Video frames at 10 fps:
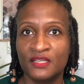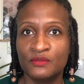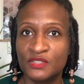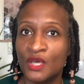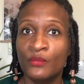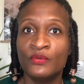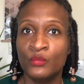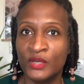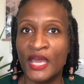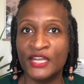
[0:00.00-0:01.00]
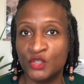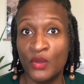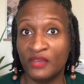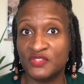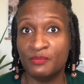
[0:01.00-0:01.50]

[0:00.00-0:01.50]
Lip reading: So I do have some